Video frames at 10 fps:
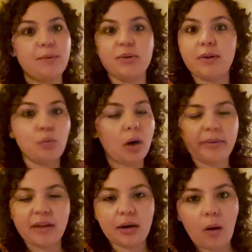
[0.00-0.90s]
There was nothing wrong
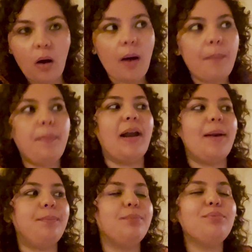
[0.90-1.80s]
with it at all, but I
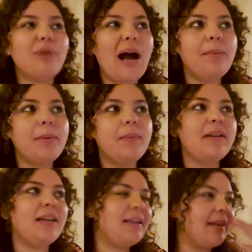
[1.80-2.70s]
probably,